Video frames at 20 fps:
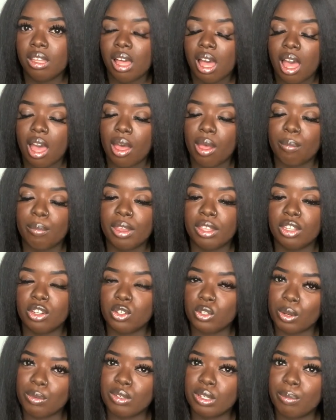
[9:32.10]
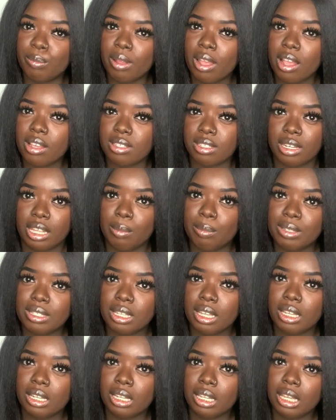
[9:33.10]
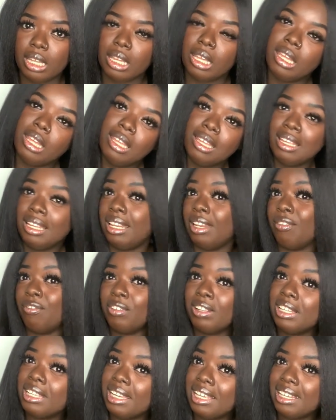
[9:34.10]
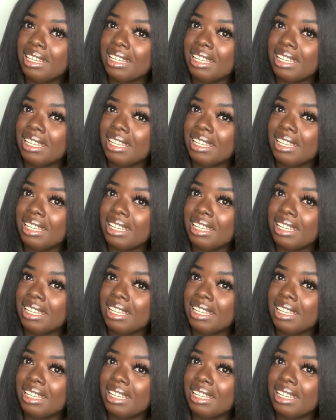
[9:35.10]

in the description box, an Amazon link, an affiliate